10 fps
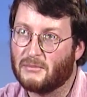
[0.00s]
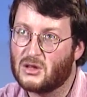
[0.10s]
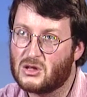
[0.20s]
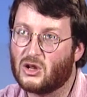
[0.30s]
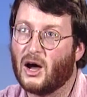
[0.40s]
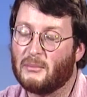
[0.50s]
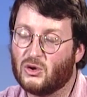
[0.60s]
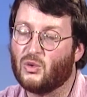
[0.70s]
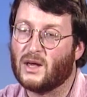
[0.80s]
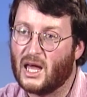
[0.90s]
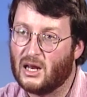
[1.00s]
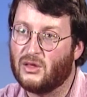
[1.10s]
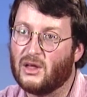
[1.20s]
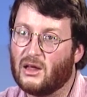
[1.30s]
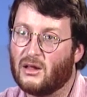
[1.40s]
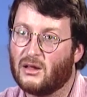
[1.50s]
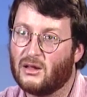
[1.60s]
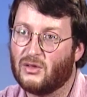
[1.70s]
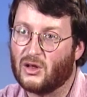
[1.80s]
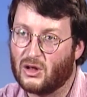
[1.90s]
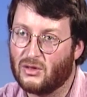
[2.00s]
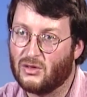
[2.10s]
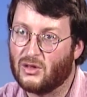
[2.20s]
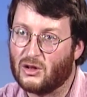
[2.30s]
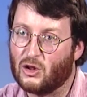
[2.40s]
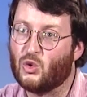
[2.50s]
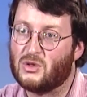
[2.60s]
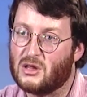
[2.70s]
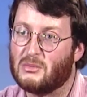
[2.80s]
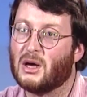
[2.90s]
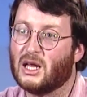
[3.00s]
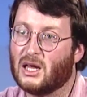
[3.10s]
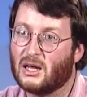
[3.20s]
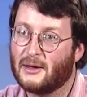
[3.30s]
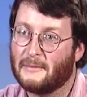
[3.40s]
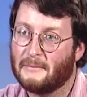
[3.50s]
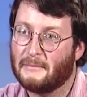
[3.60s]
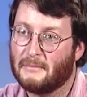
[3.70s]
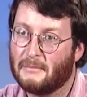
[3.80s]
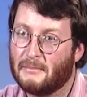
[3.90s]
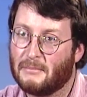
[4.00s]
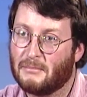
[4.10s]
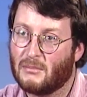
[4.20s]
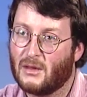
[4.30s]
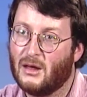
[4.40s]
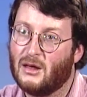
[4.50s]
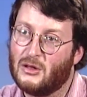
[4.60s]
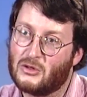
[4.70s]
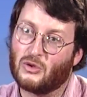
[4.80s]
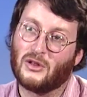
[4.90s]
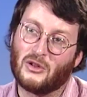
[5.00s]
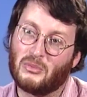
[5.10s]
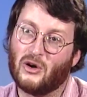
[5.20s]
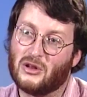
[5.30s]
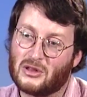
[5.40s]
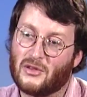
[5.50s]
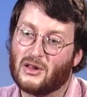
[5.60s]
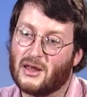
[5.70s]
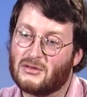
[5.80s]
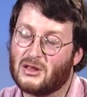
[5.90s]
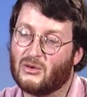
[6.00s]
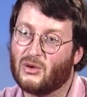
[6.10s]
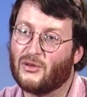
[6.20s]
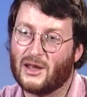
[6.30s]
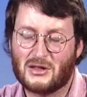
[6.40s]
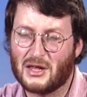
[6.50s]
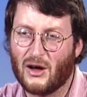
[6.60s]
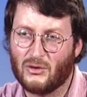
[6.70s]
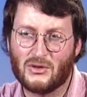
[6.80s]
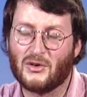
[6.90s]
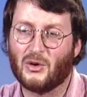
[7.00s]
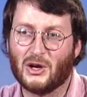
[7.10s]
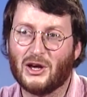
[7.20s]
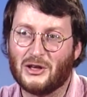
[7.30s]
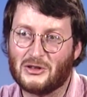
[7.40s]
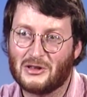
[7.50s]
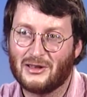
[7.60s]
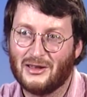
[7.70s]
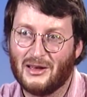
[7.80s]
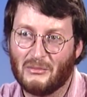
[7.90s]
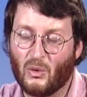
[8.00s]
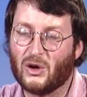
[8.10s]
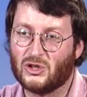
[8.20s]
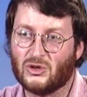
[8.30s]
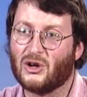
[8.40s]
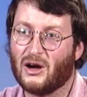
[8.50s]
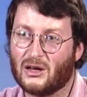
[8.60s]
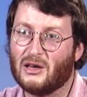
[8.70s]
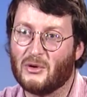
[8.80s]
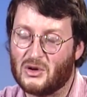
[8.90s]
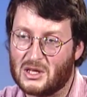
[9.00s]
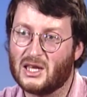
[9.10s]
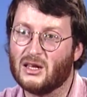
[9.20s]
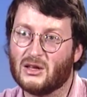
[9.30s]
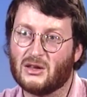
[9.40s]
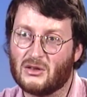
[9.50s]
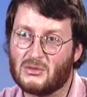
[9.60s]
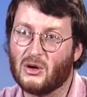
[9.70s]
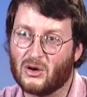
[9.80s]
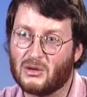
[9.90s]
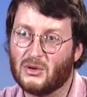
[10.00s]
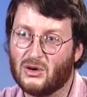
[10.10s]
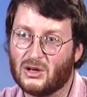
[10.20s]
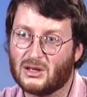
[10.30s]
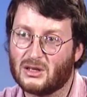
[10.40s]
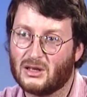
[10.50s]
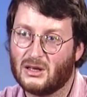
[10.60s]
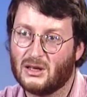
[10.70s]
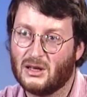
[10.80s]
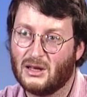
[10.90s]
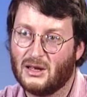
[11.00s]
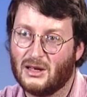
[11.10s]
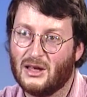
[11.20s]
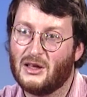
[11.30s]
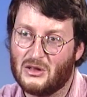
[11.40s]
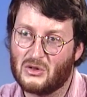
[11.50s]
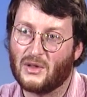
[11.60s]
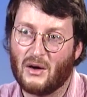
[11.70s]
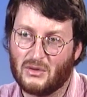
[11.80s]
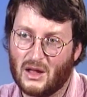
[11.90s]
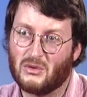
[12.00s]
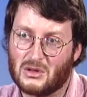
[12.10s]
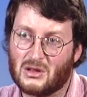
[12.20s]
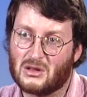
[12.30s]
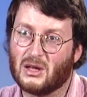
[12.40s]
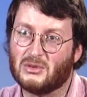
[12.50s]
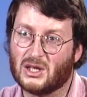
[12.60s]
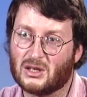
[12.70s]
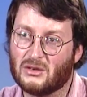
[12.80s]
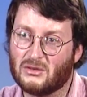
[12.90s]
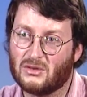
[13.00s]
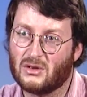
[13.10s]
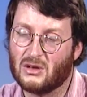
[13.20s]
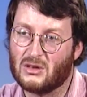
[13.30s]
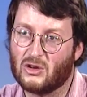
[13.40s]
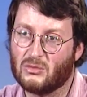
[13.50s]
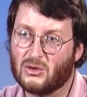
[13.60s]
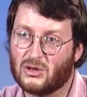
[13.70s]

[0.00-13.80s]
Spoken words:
stop doing anything that loses money. So then the parties on the left said, well, that sounds very nice, but what you're talking about is killing the small communities. So that was a subject of considerable